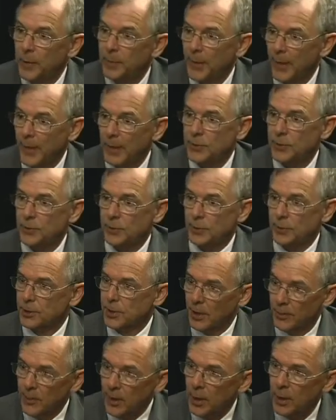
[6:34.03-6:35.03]
pastors
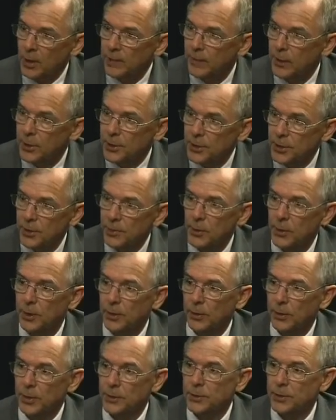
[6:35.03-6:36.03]
coming out of our
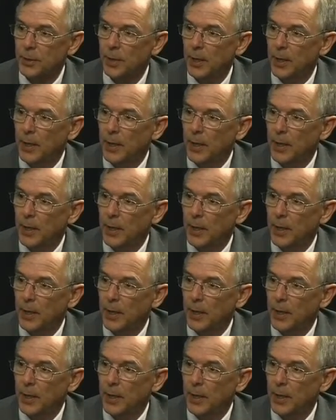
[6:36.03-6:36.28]
seminaries